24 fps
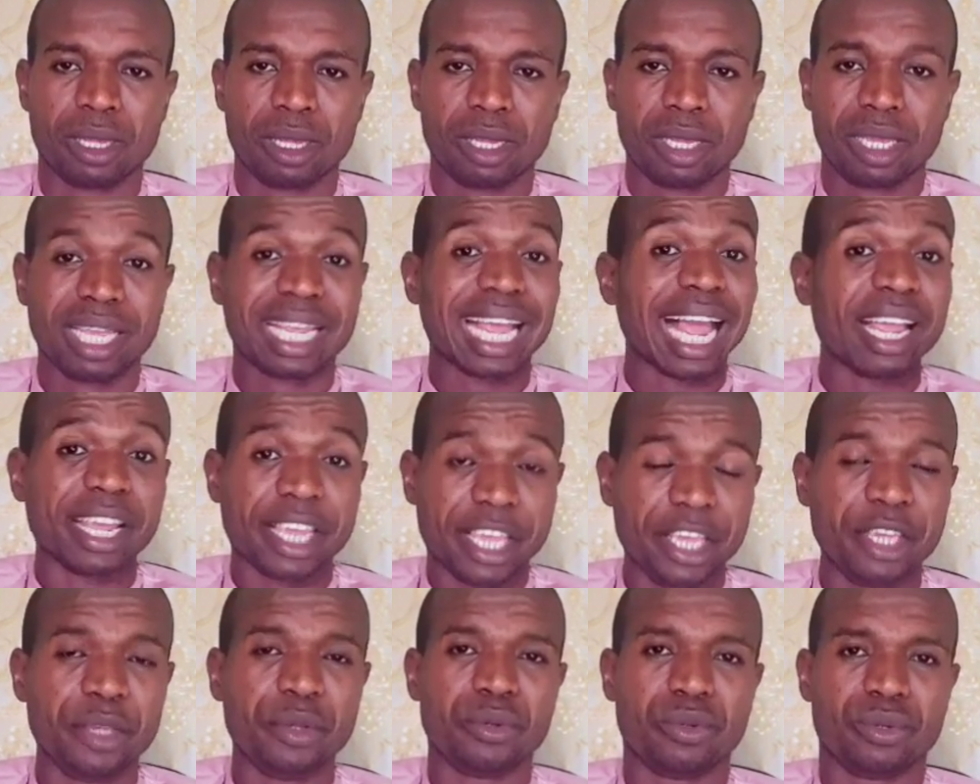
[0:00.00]
He can
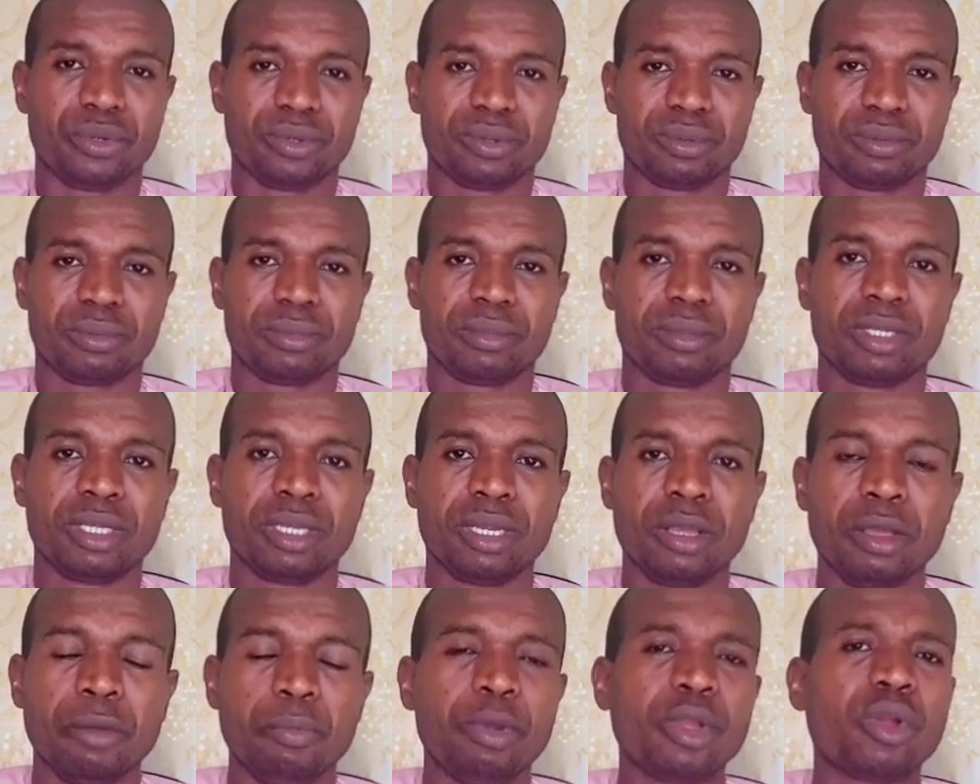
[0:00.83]
kill you.
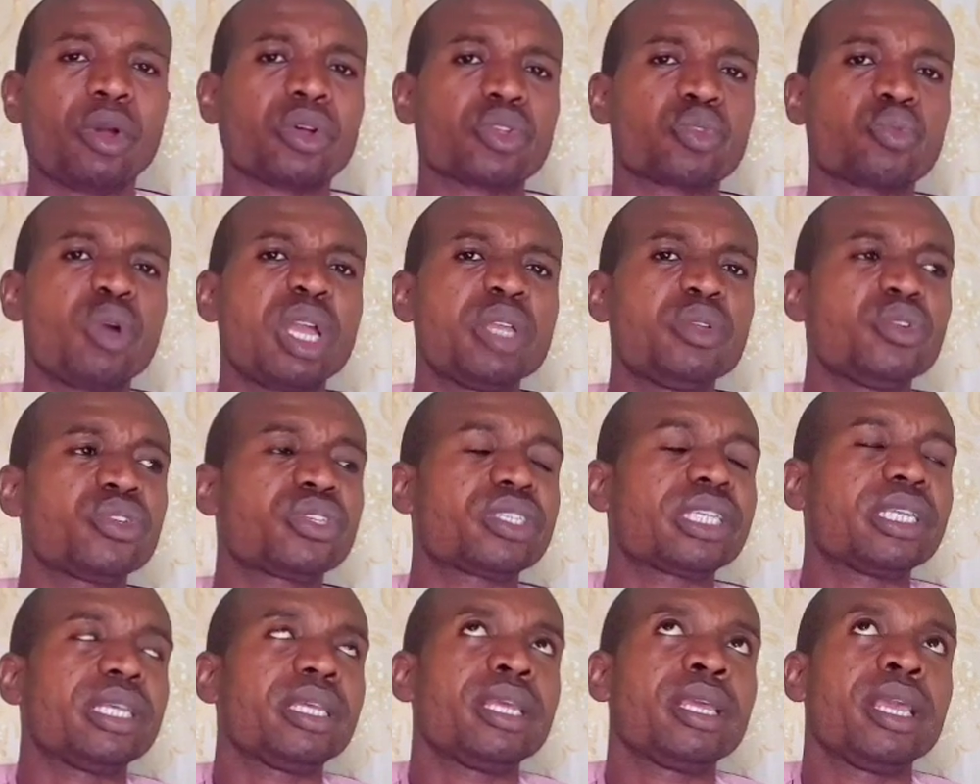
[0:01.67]
Because when you
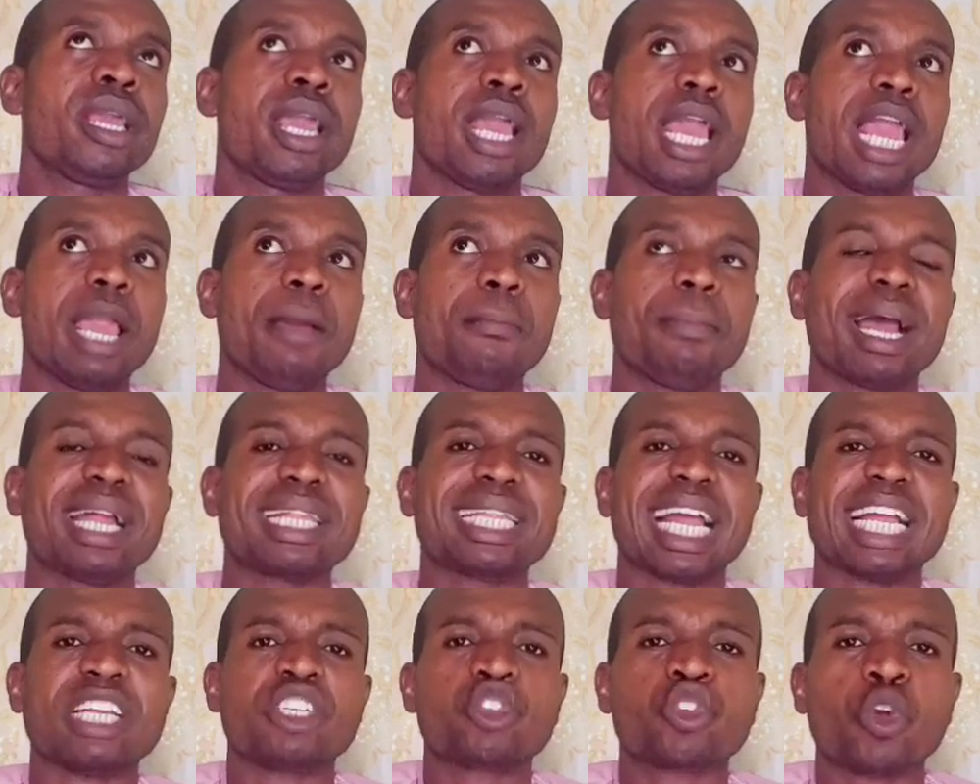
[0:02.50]
see a man
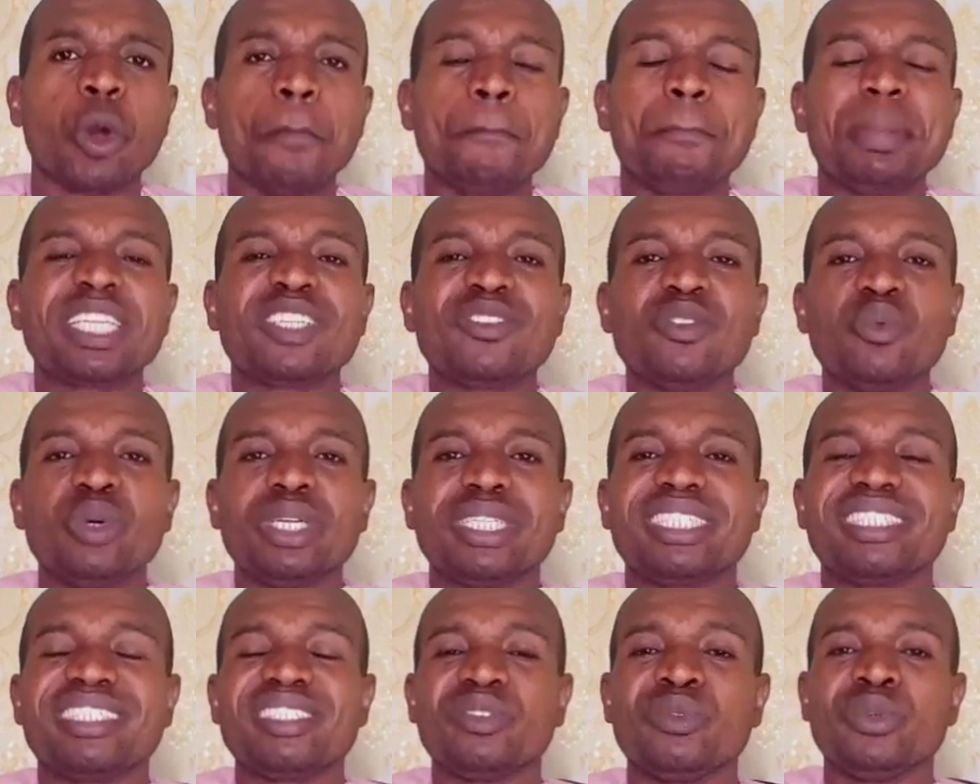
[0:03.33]
that is competing
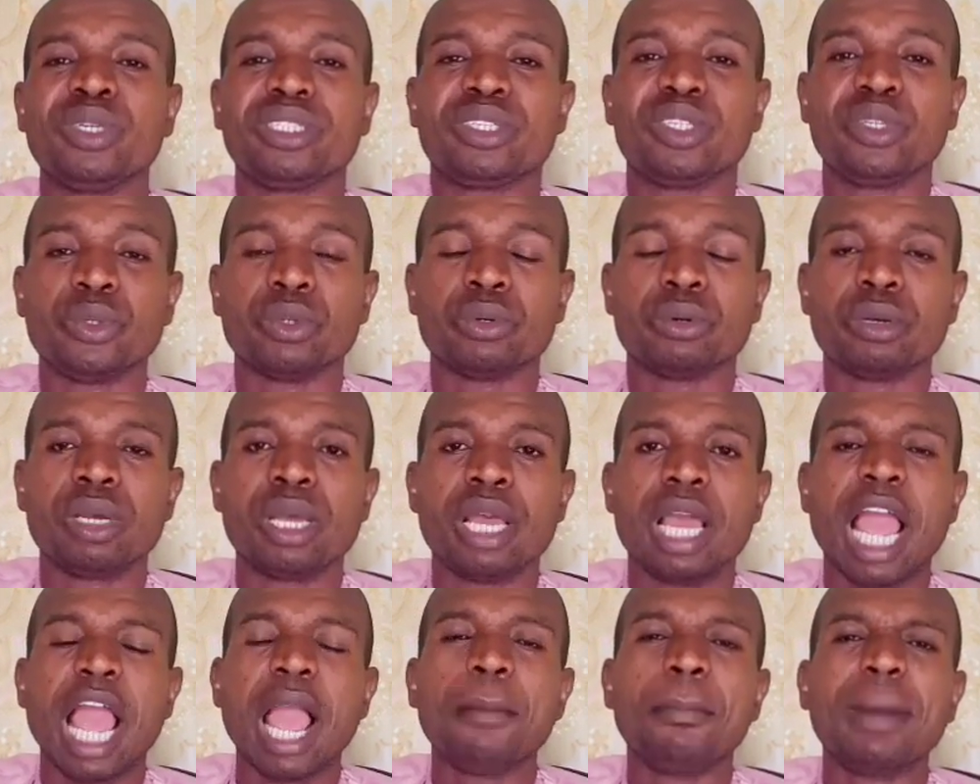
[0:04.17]
with you,
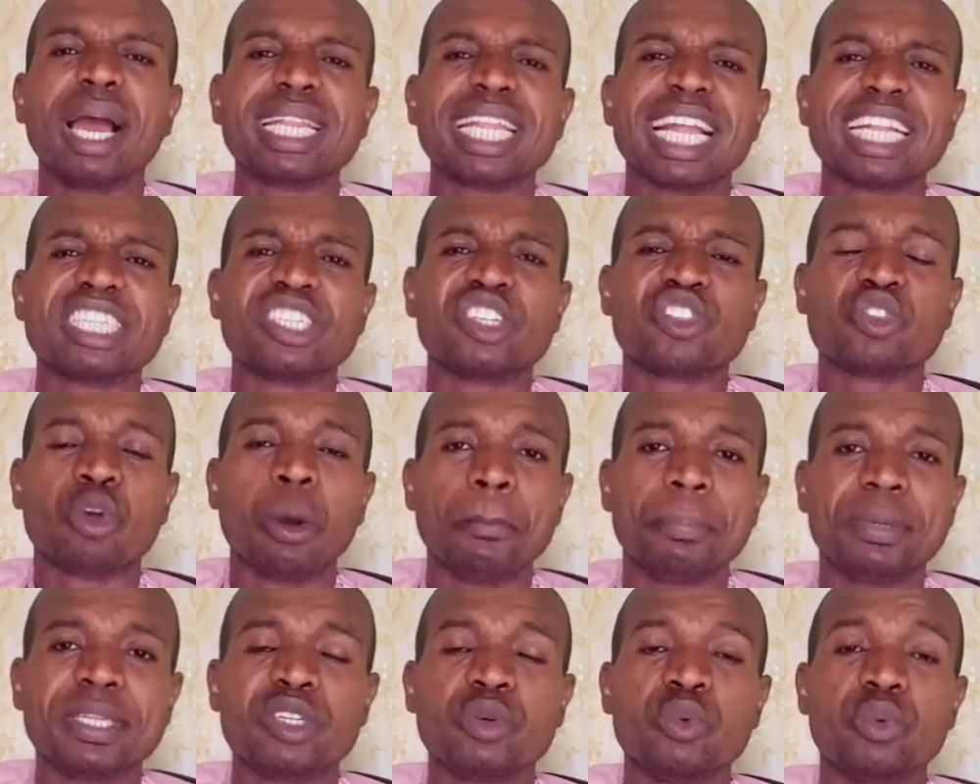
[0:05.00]
a man that is
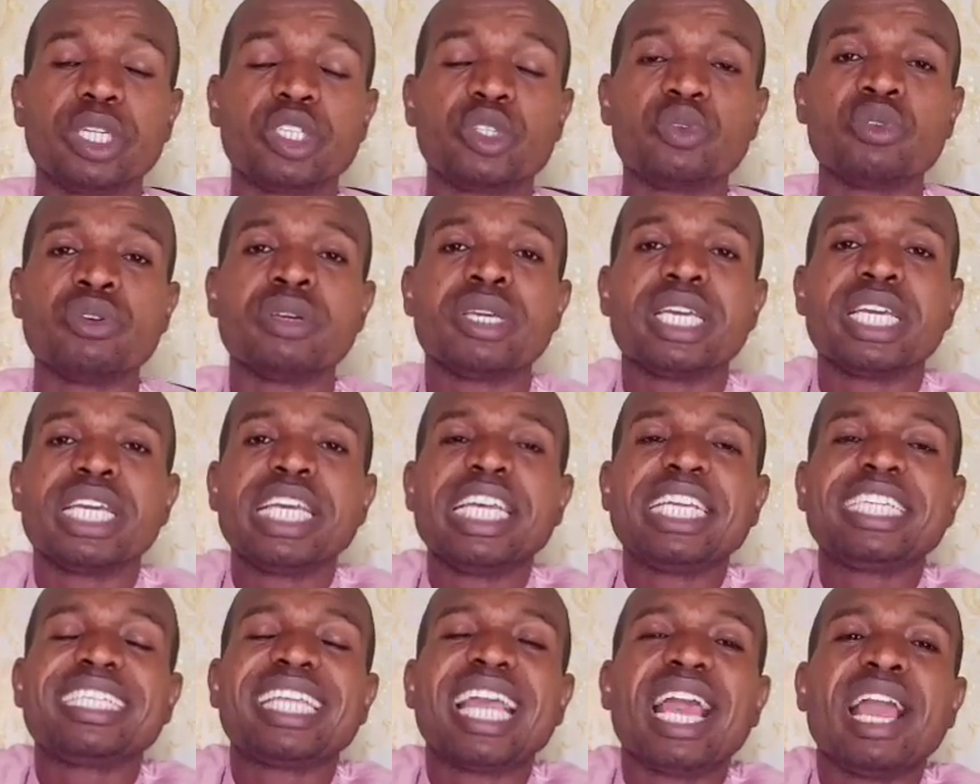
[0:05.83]
competing with you,
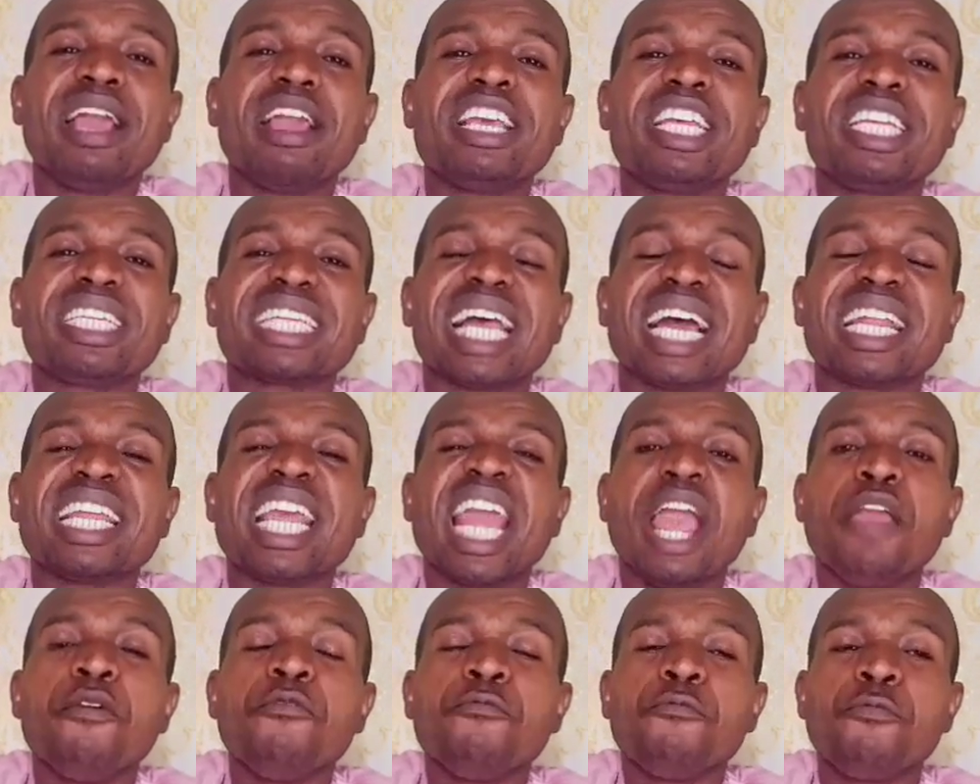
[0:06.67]
is an
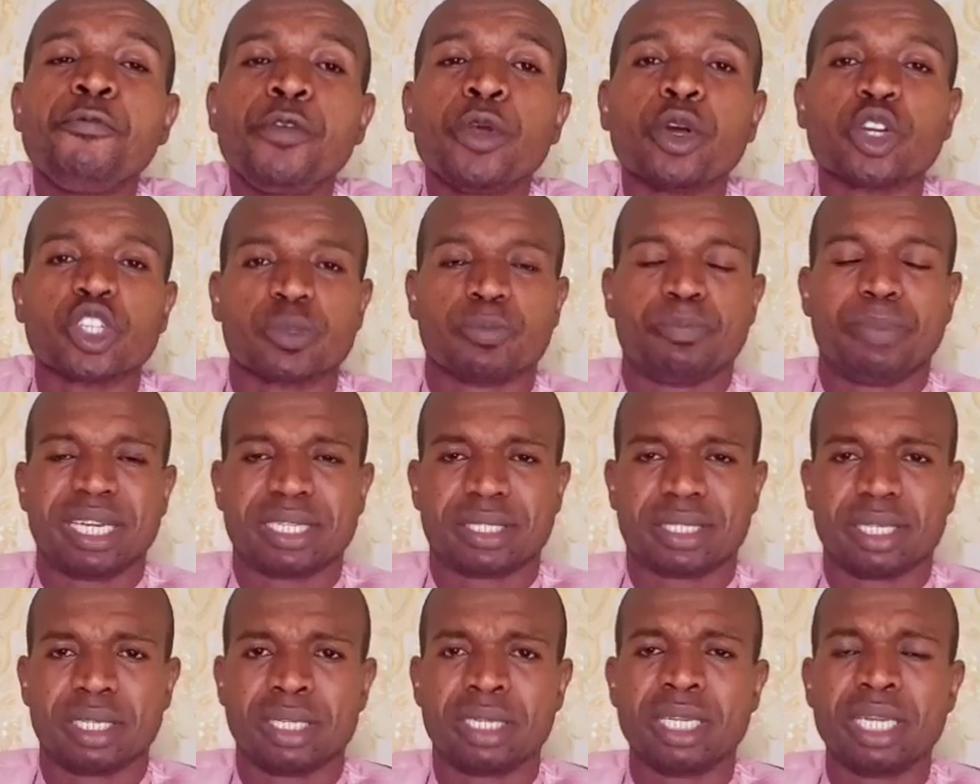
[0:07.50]
envious
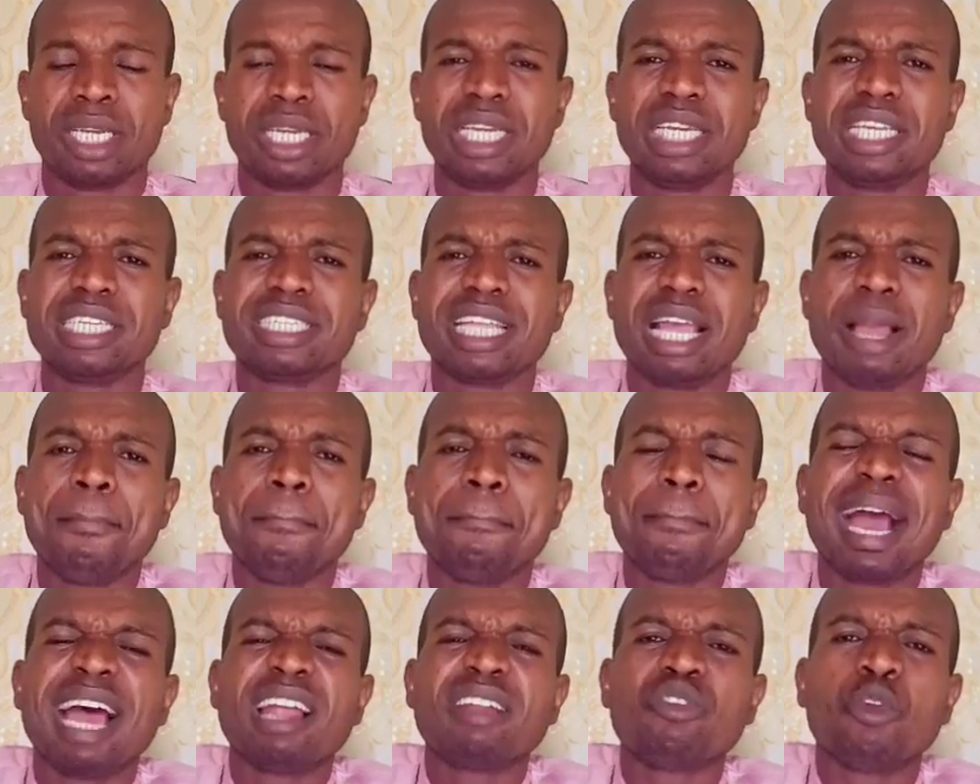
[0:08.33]
person. He's a
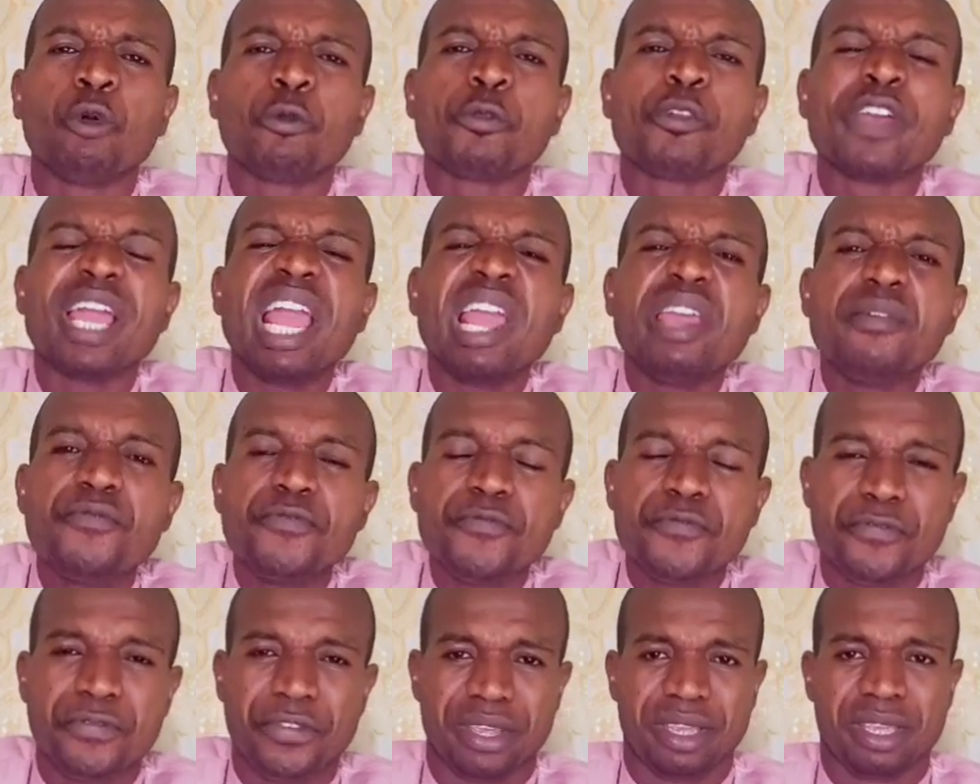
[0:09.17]
man of
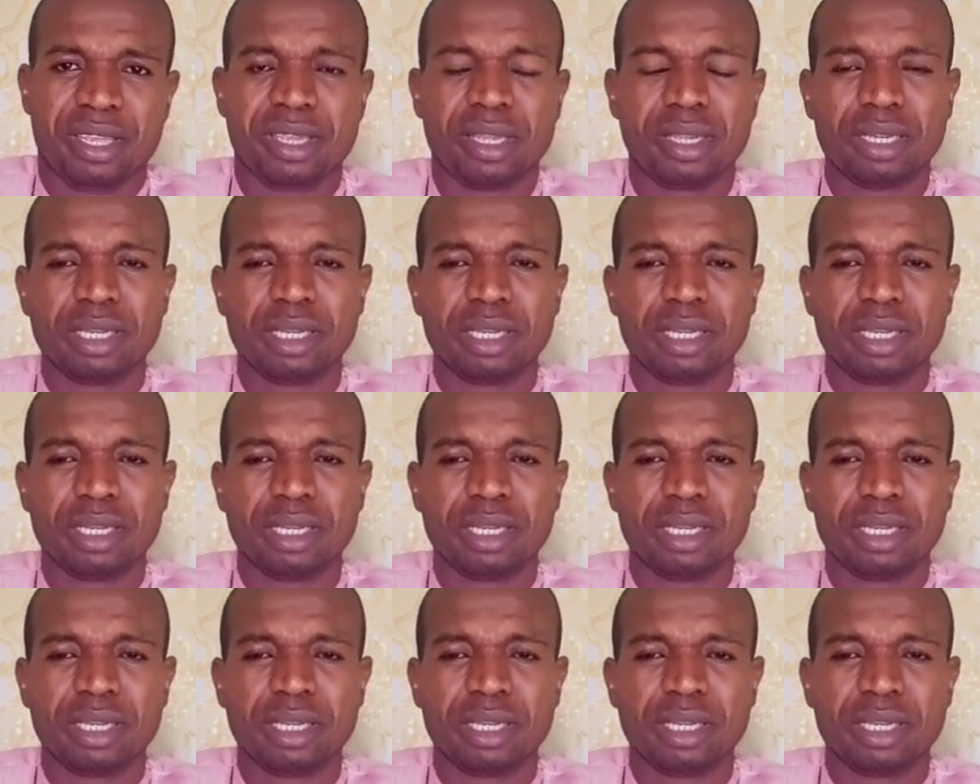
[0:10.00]
envy.